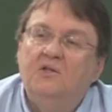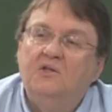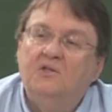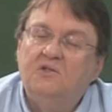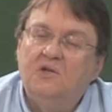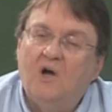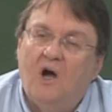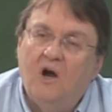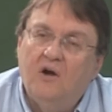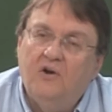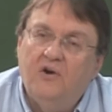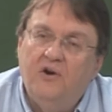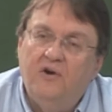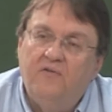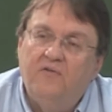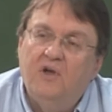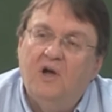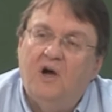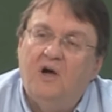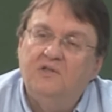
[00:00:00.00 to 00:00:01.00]
to the doctrine
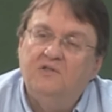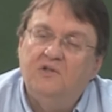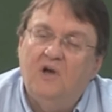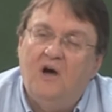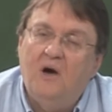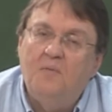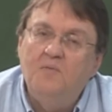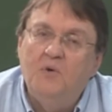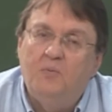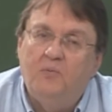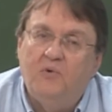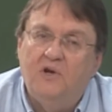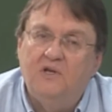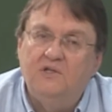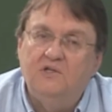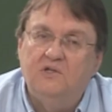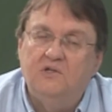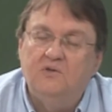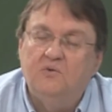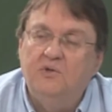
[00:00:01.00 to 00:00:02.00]
of God's
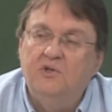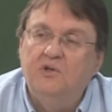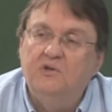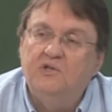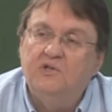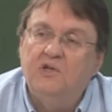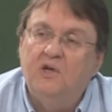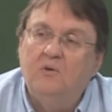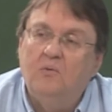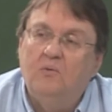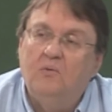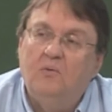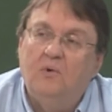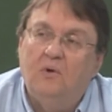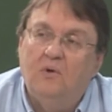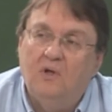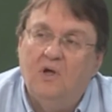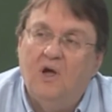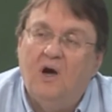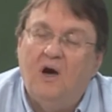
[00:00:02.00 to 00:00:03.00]
omnipresence when you say, "Well,